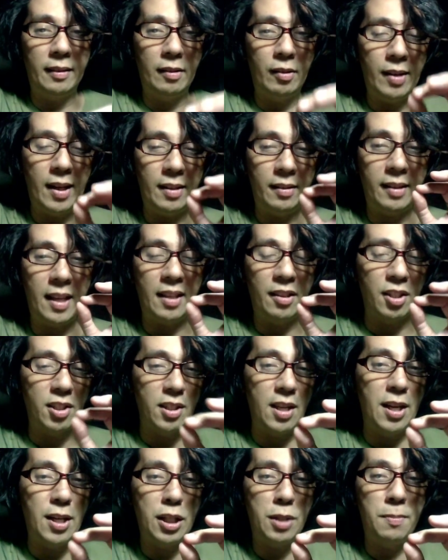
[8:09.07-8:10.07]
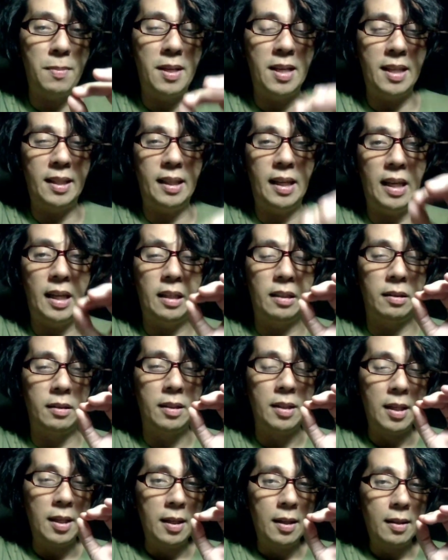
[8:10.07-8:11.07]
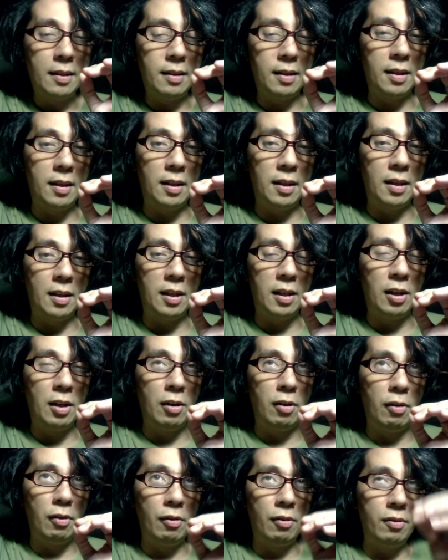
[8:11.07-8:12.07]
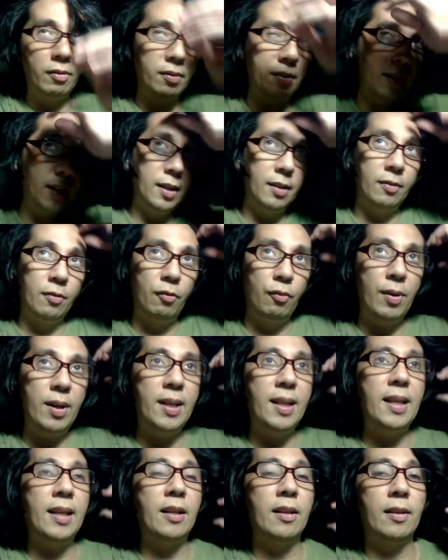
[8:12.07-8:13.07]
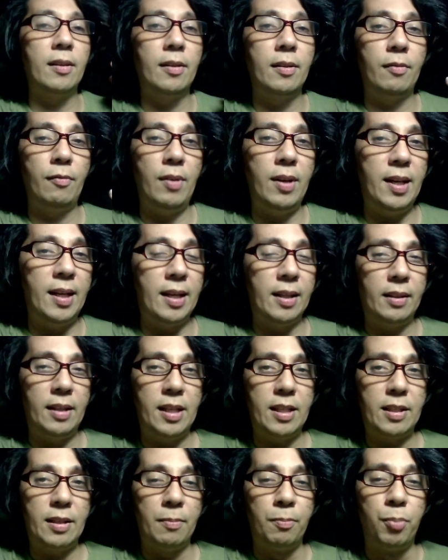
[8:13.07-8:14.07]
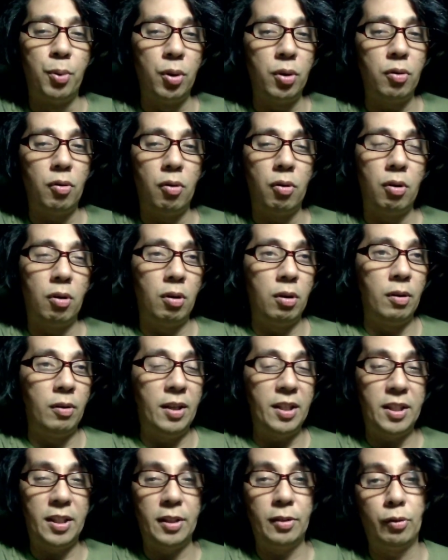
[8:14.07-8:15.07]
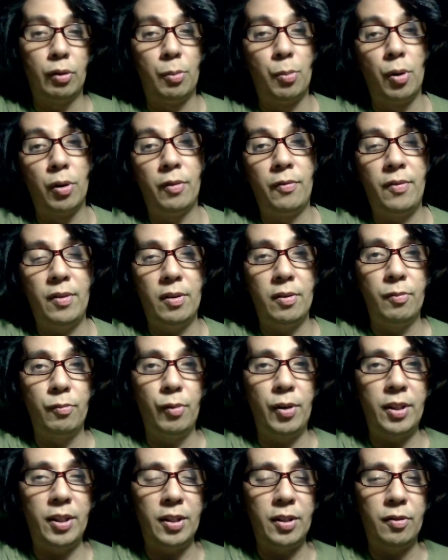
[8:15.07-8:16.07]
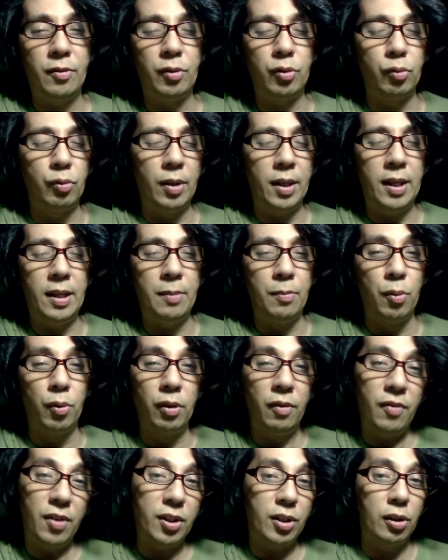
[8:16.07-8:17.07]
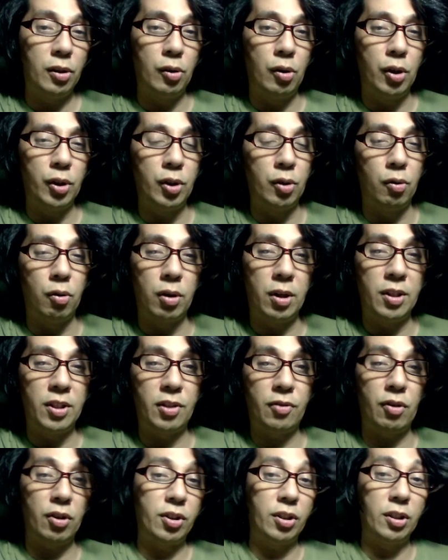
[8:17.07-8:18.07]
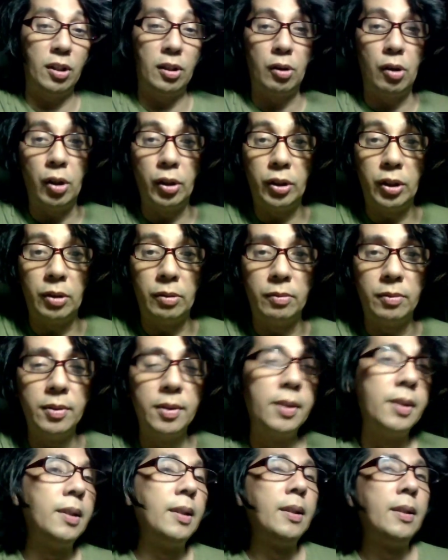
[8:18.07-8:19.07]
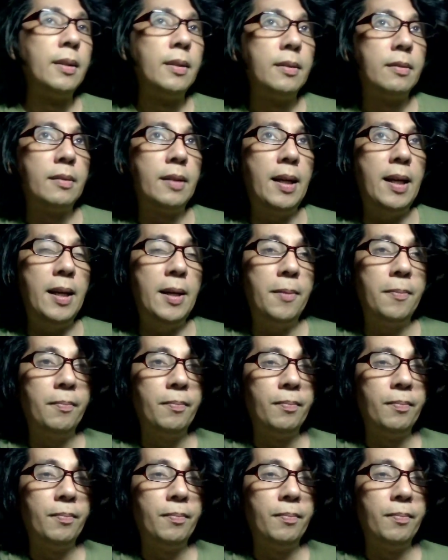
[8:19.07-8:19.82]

Okay, take the slightest minute in uh in reading reading at least a book or listening to a motiv- listening to a motivational audio or instructional audio. Okay.